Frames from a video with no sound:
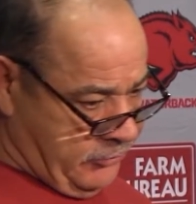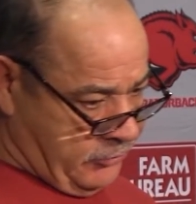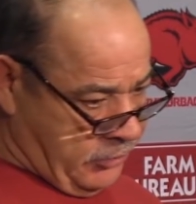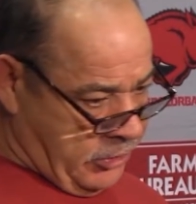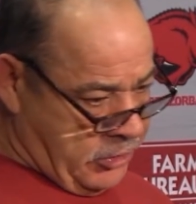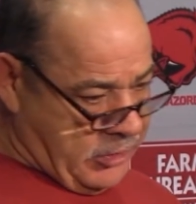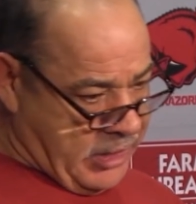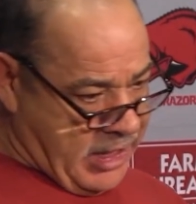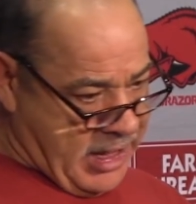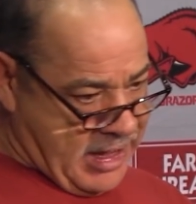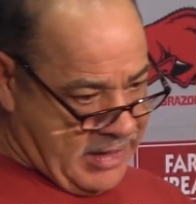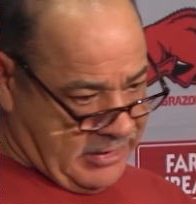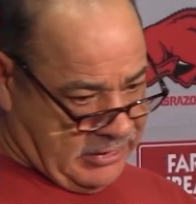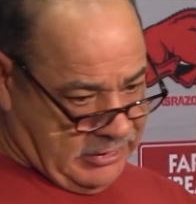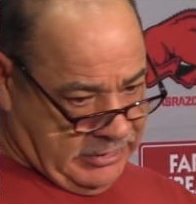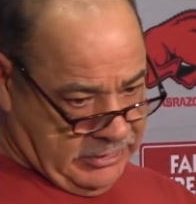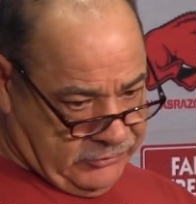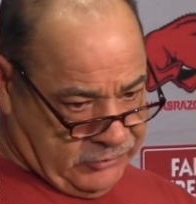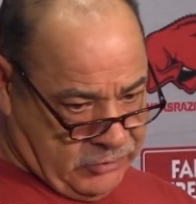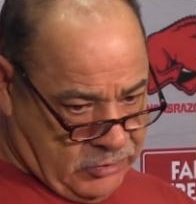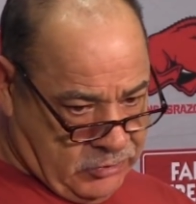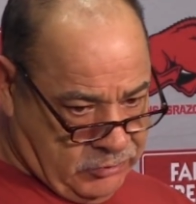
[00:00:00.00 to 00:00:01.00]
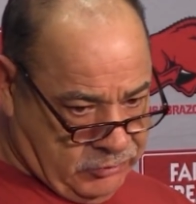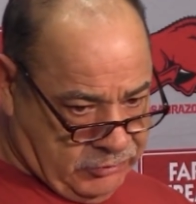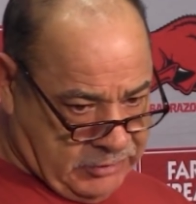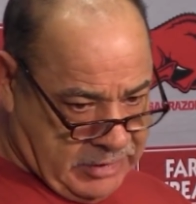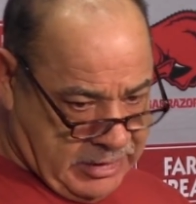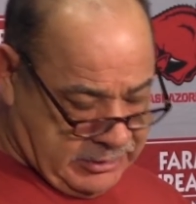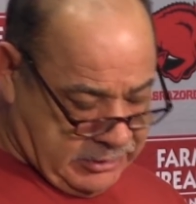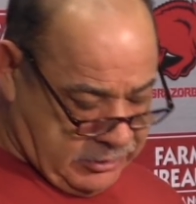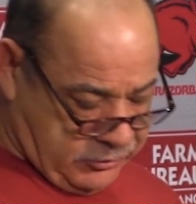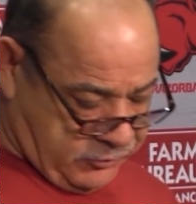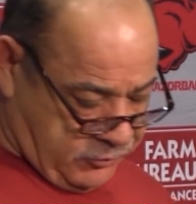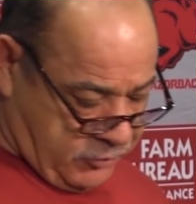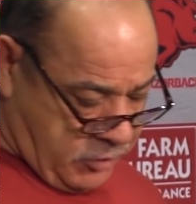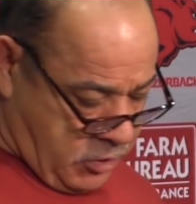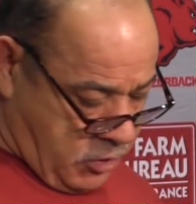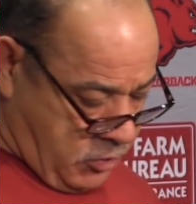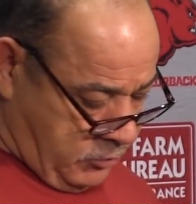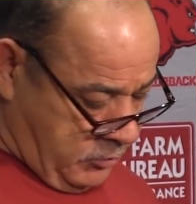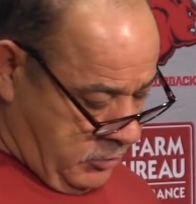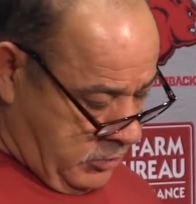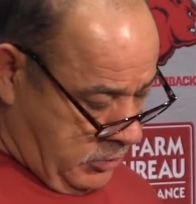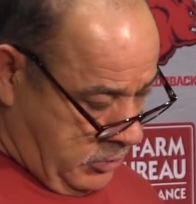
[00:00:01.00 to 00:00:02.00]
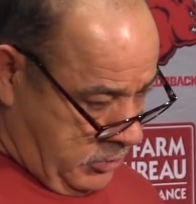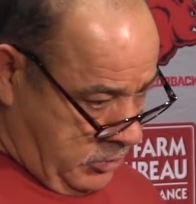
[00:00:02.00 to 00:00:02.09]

good athlete, so don't take this wrong.